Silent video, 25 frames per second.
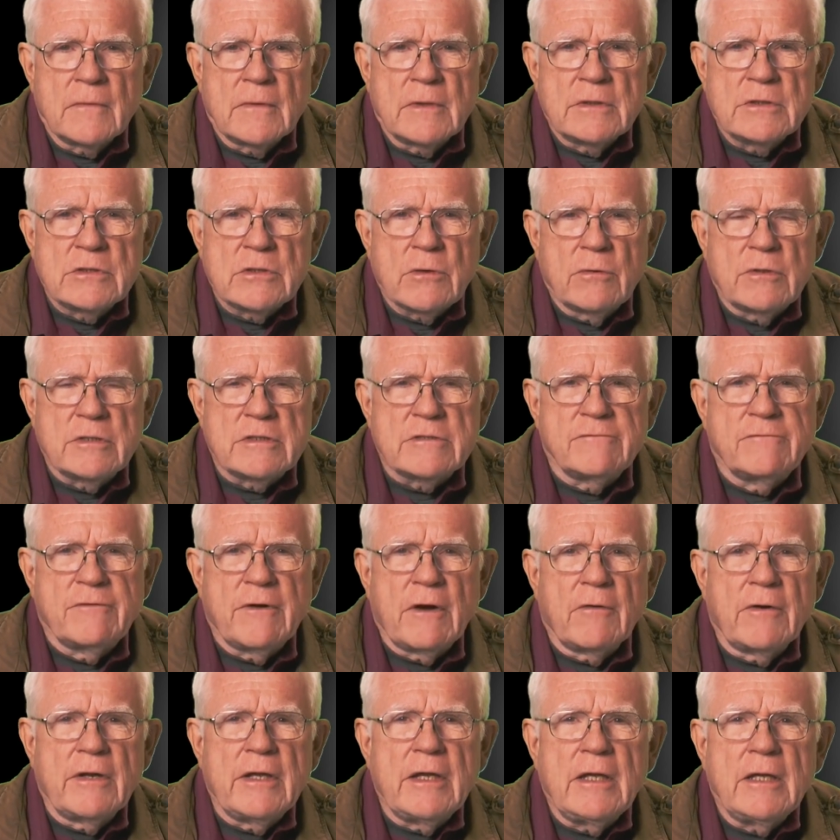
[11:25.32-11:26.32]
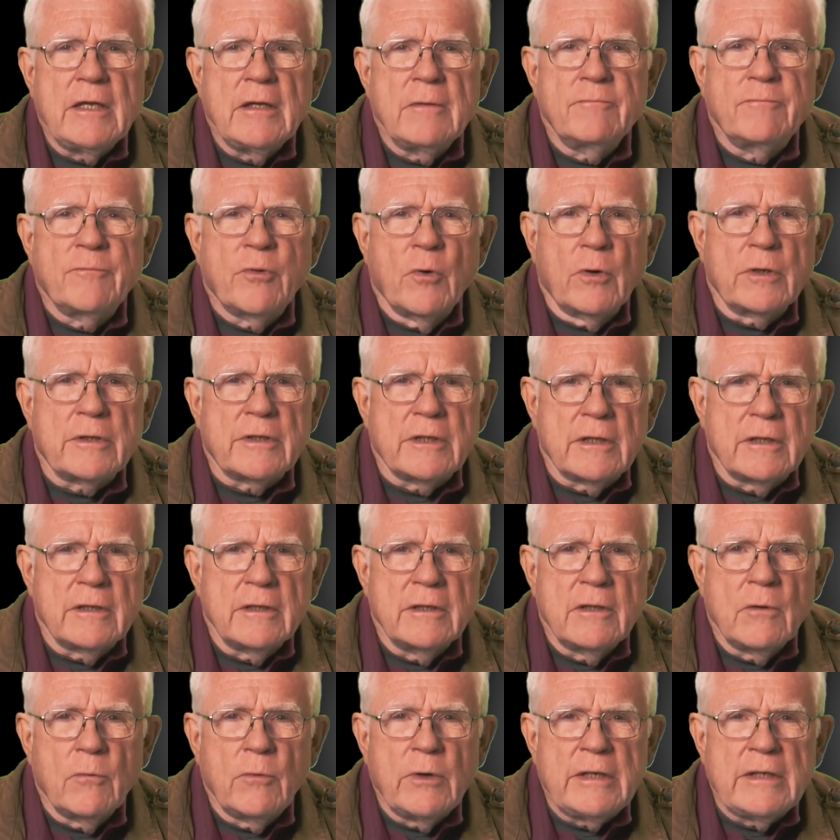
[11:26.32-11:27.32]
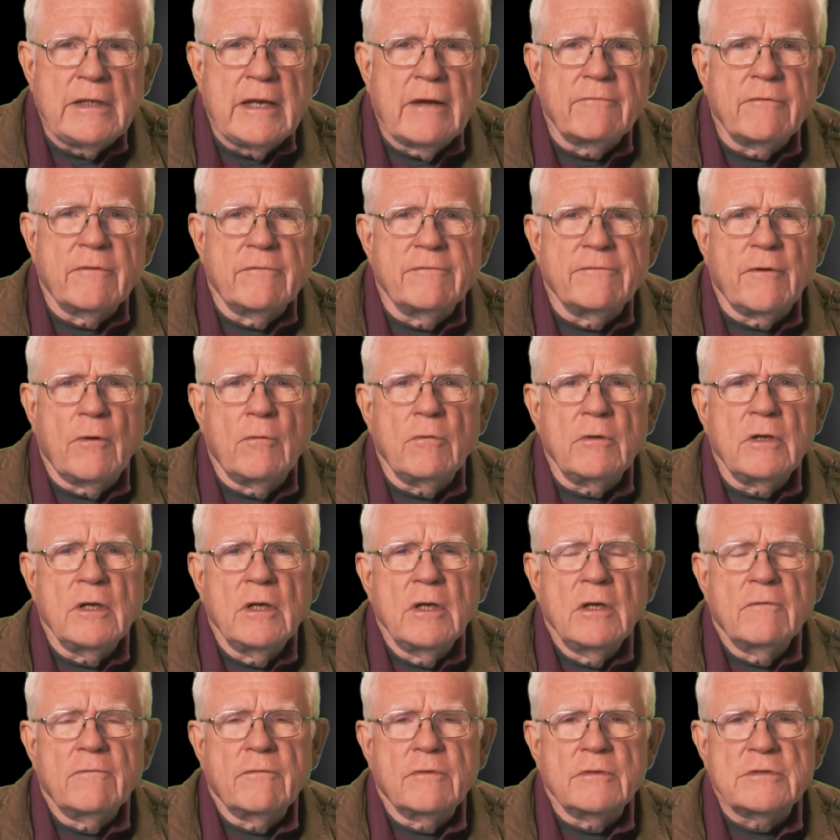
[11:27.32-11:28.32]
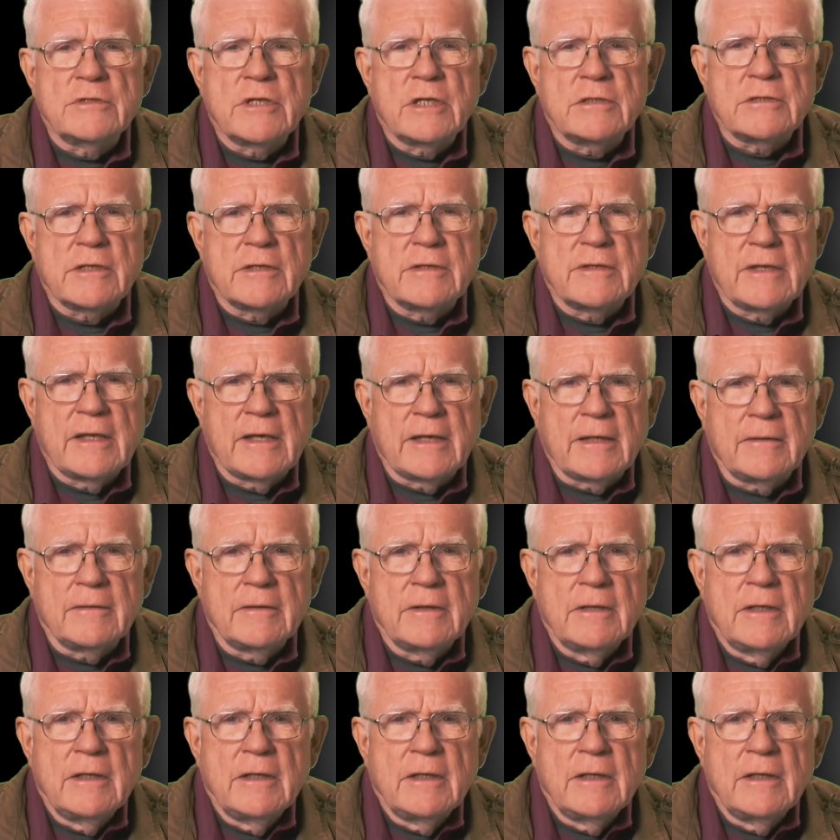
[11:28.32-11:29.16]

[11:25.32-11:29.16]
So it is very important that we never vote for such a thing.